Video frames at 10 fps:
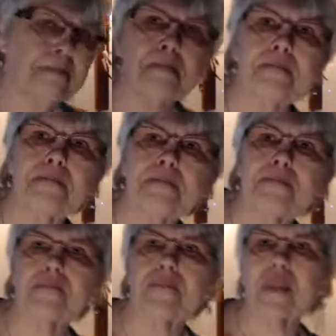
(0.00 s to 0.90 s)

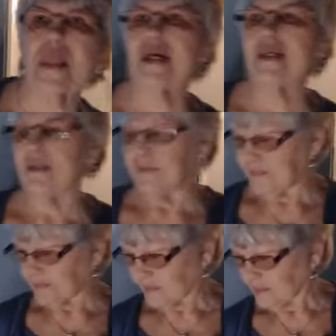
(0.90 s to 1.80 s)

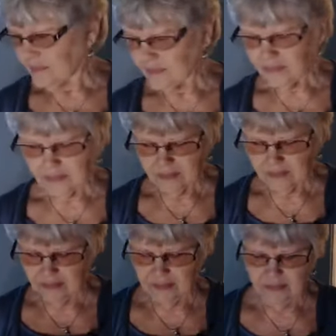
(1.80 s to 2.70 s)

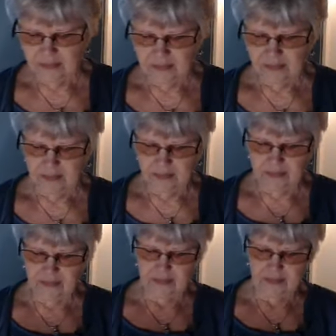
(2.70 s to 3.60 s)

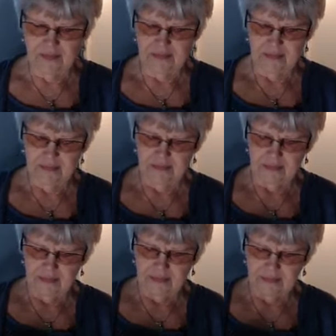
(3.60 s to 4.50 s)

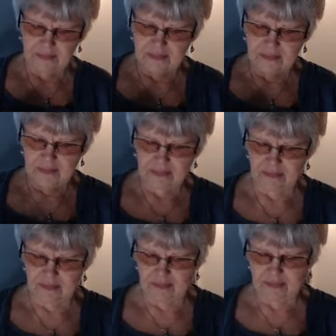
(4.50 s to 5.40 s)

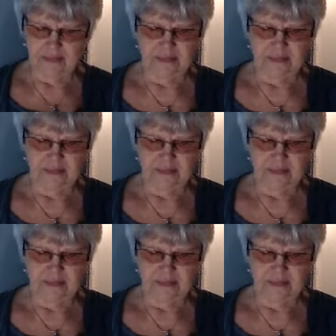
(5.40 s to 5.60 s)
(no one is talking)